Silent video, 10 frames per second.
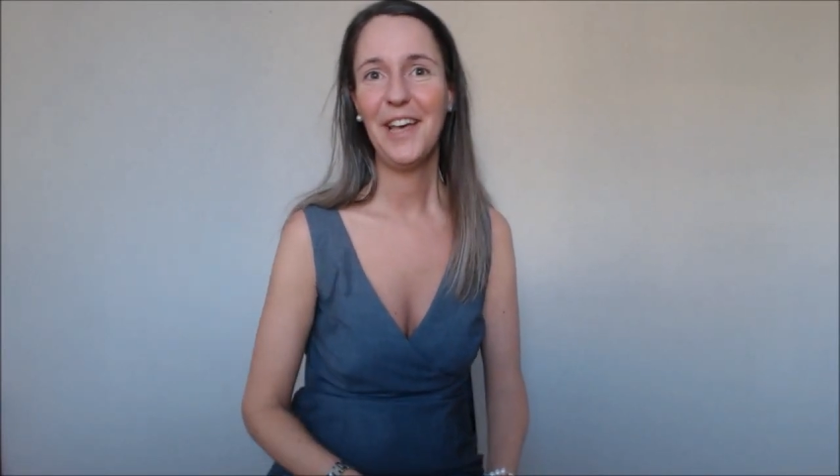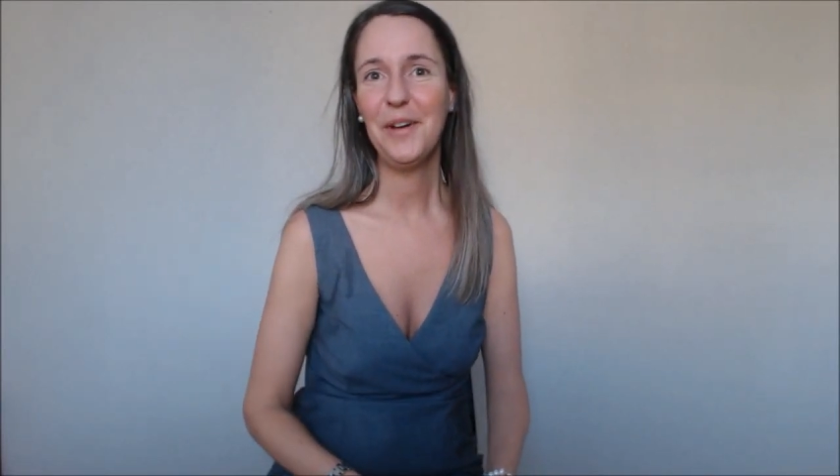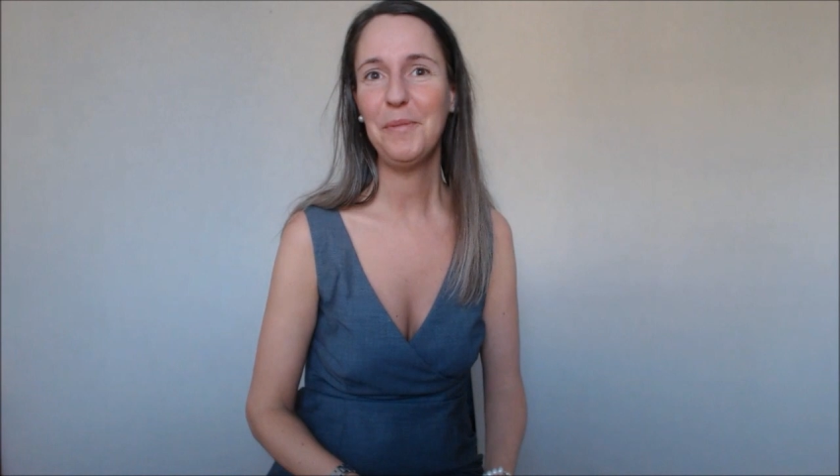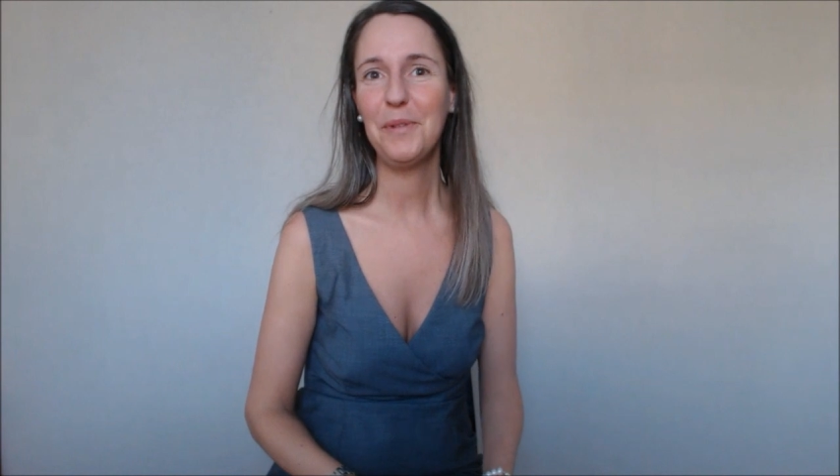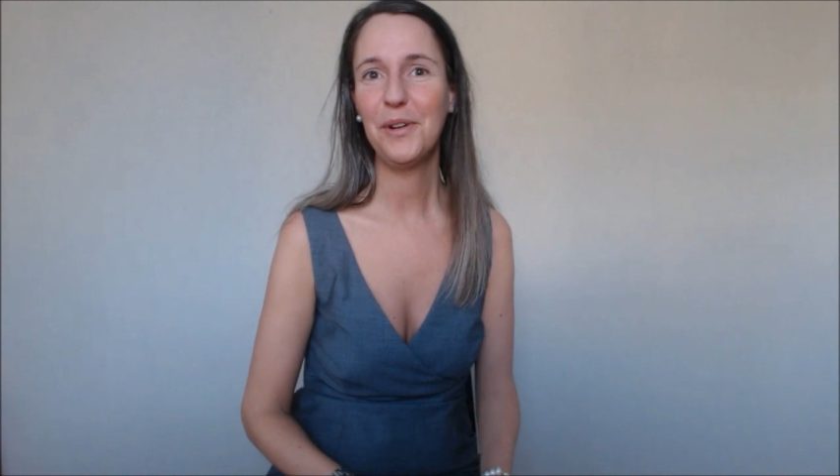I
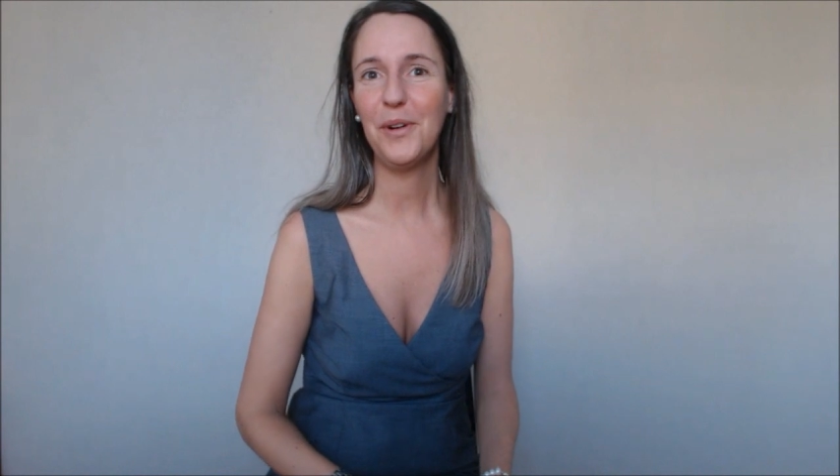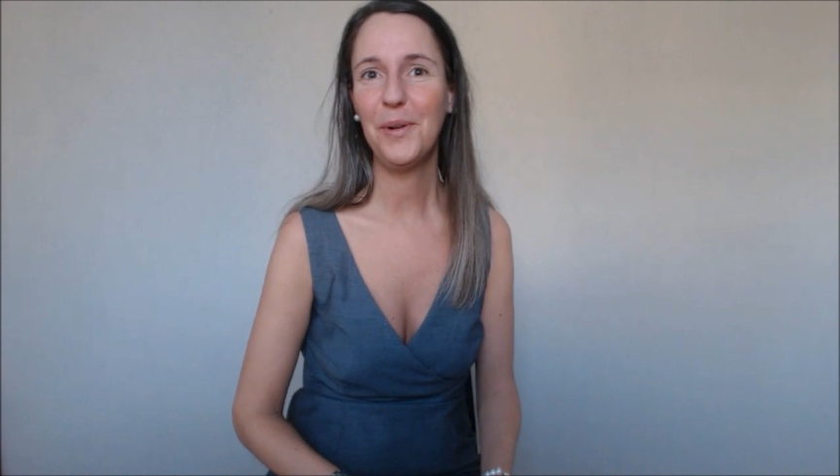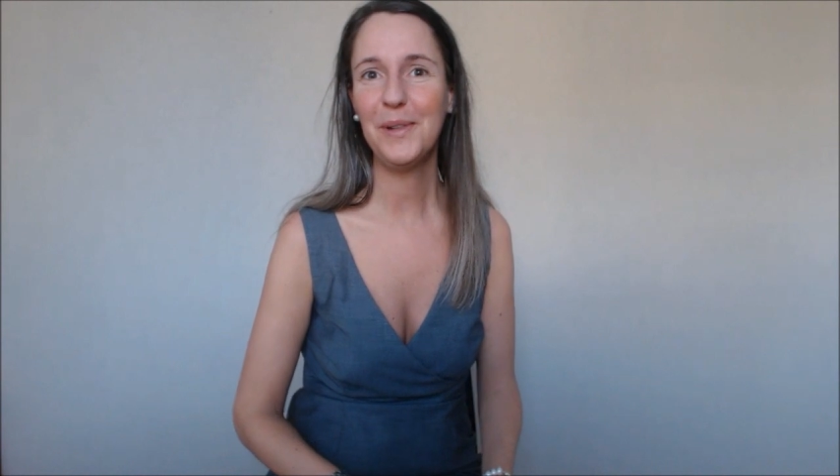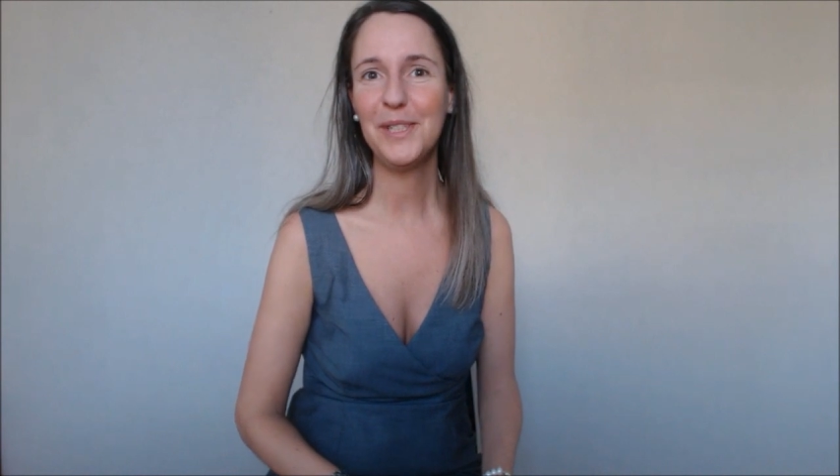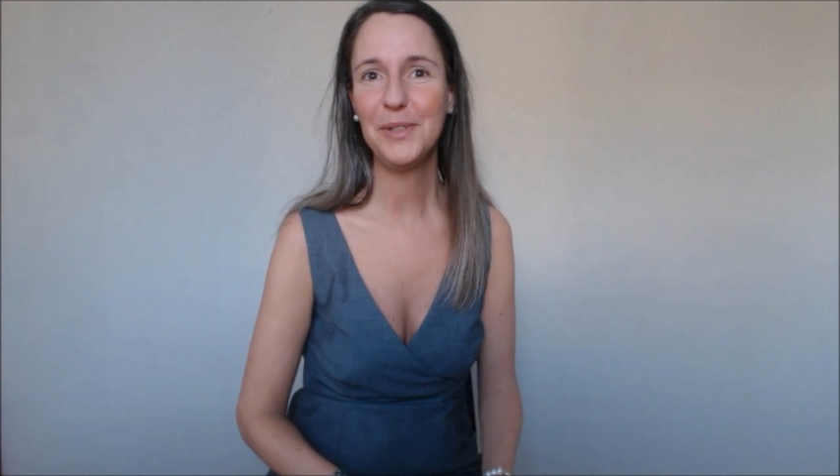hope you're
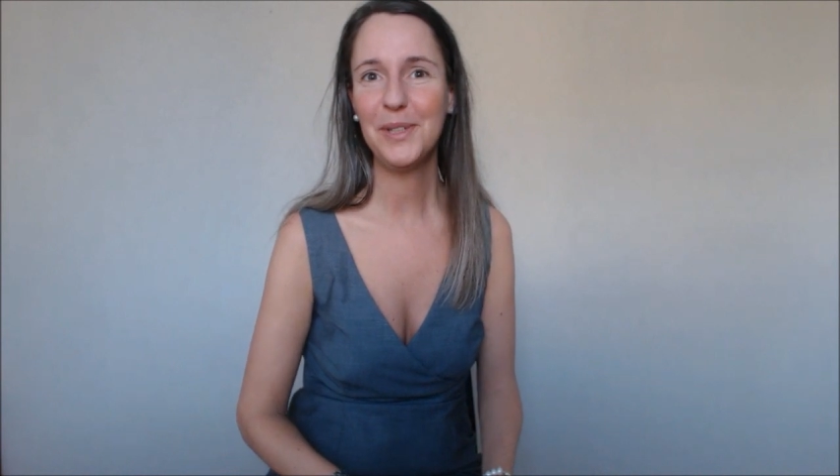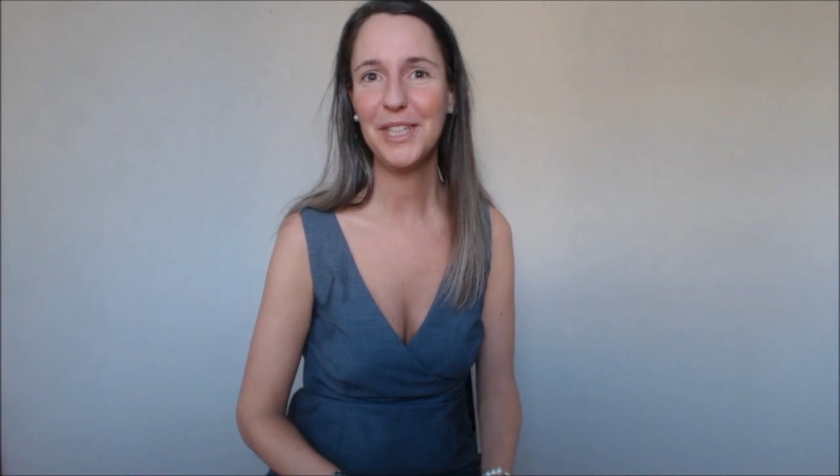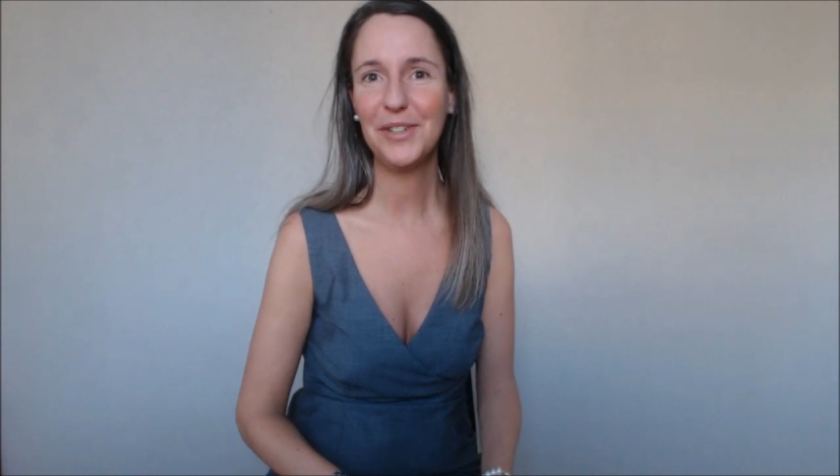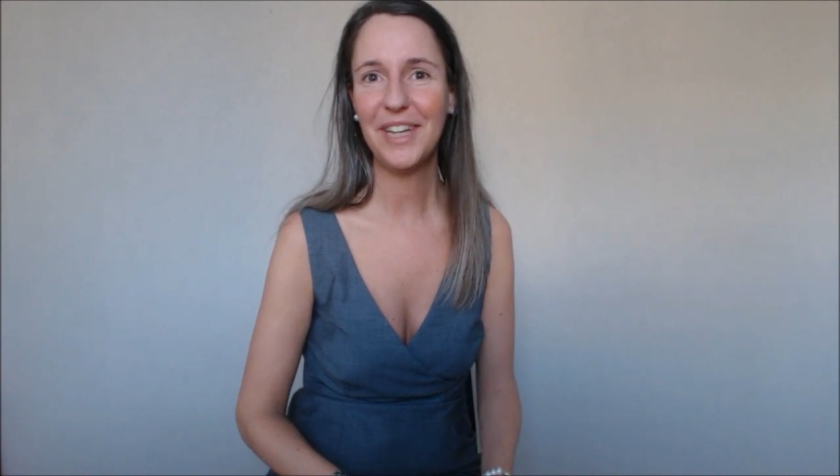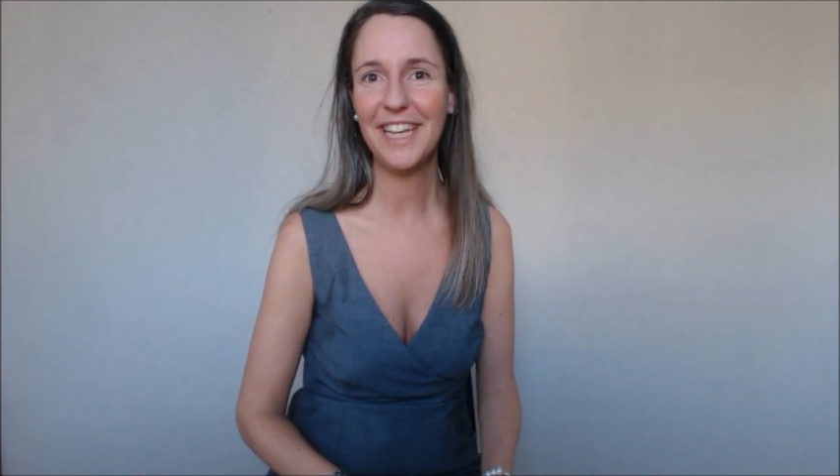all
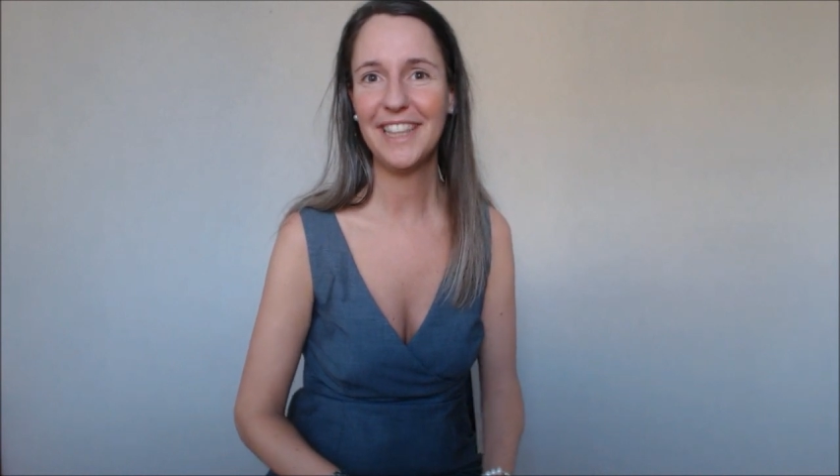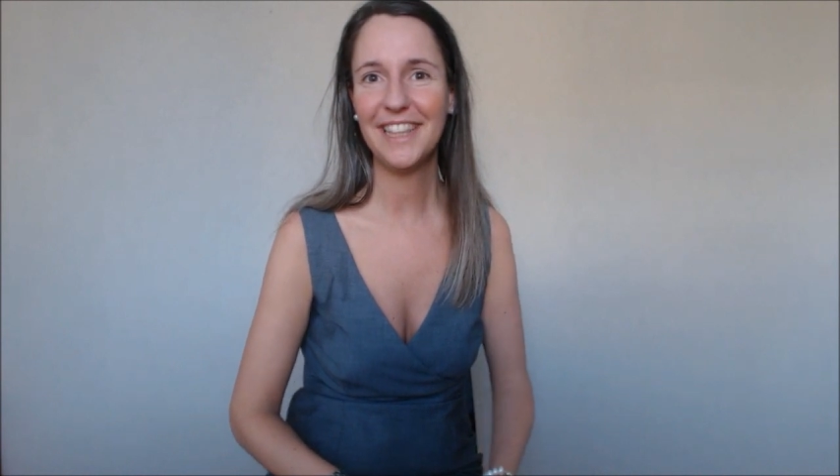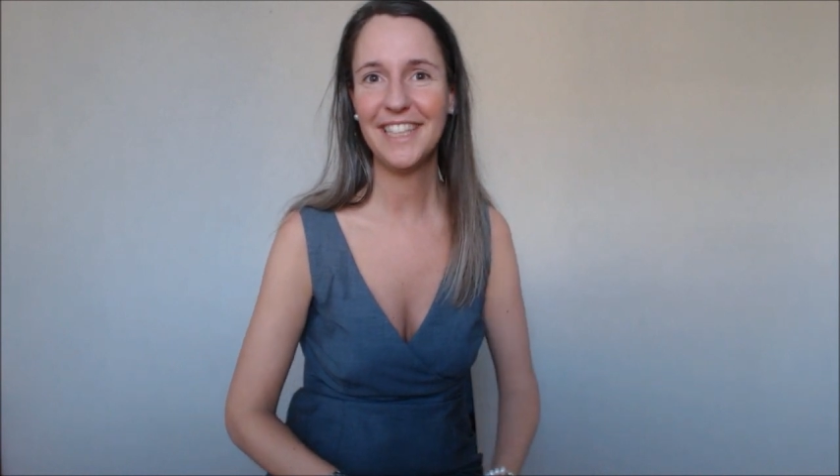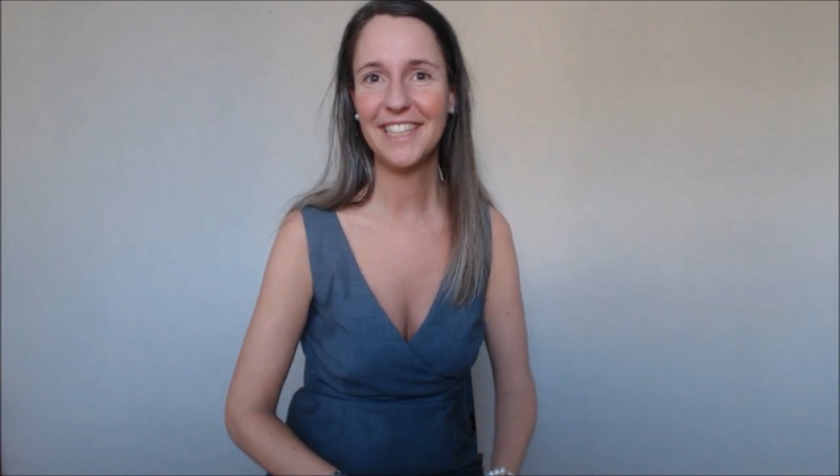doing great.